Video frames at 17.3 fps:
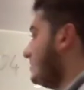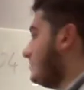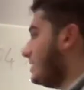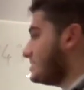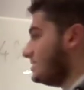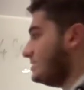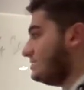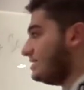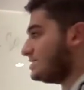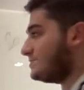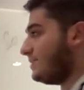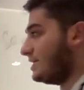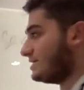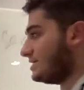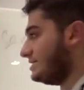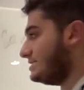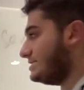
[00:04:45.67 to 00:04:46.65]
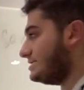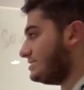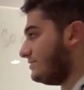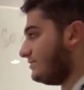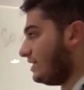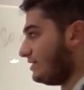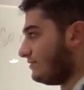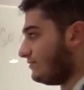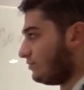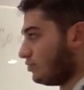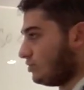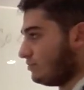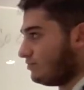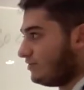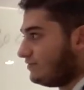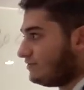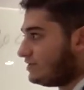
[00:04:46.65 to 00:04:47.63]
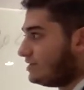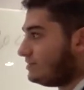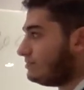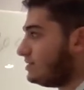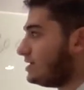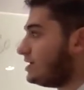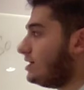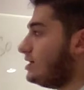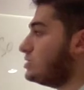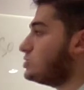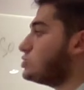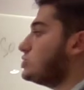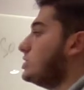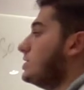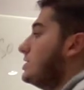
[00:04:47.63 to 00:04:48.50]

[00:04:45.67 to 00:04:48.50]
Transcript: but in that part it's 12 from 15 because